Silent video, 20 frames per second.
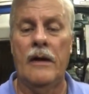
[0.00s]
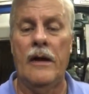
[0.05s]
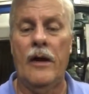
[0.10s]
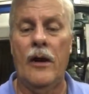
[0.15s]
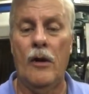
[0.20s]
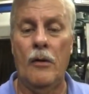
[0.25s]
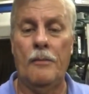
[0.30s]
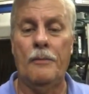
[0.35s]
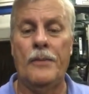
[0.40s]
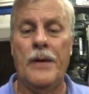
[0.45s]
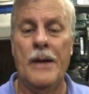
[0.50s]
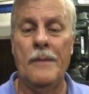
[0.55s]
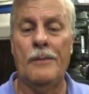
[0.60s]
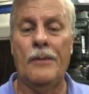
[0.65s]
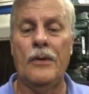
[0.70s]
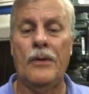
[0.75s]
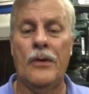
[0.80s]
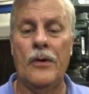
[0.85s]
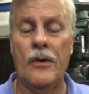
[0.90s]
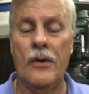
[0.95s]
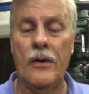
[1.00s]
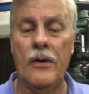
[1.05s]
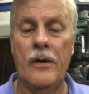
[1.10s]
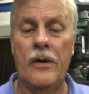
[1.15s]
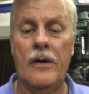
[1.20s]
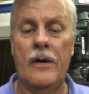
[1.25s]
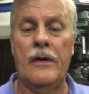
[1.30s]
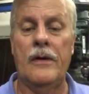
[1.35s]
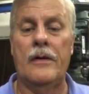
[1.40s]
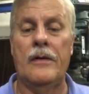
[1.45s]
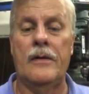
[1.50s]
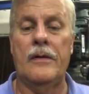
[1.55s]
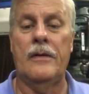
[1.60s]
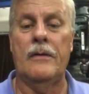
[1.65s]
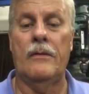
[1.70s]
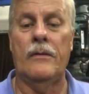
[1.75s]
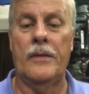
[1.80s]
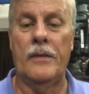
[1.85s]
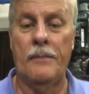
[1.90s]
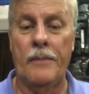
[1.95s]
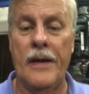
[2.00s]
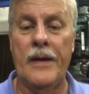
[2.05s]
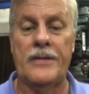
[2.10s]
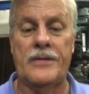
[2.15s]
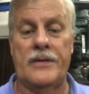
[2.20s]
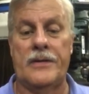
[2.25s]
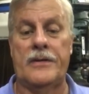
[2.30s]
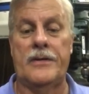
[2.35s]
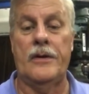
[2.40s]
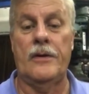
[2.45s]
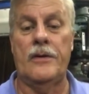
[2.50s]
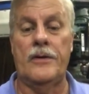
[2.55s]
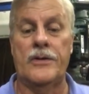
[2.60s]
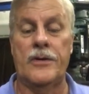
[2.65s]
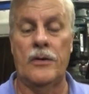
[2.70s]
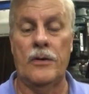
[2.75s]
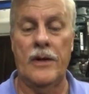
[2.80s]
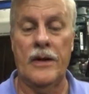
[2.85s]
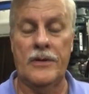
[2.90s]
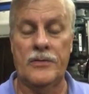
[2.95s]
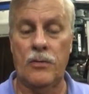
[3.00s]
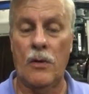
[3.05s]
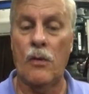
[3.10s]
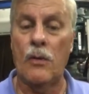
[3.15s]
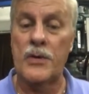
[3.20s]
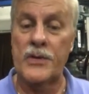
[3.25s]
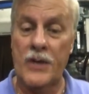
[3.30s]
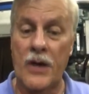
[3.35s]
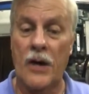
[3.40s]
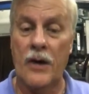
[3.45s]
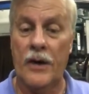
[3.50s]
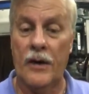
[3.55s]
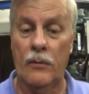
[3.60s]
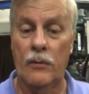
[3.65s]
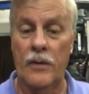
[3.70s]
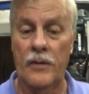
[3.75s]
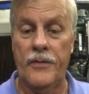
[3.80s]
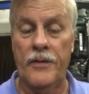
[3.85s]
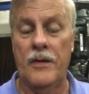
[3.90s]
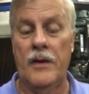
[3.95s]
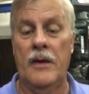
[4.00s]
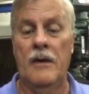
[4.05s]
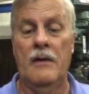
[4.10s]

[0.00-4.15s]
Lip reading: help people learn the basics here. So that's where we're starting with.